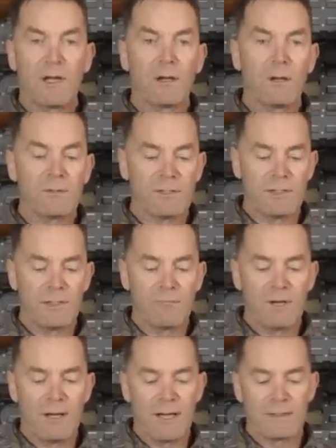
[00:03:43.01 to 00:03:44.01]
closely you
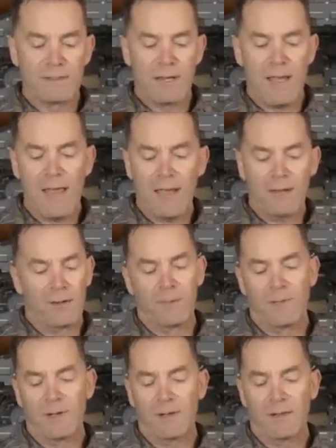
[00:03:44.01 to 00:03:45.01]
realize that, hang on a
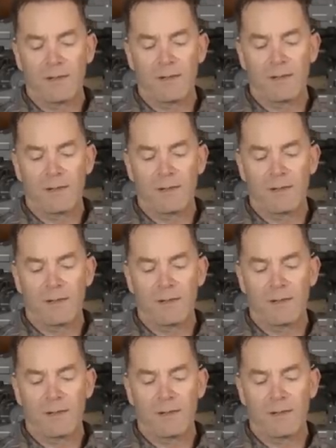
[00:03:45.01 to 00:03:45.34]
minute,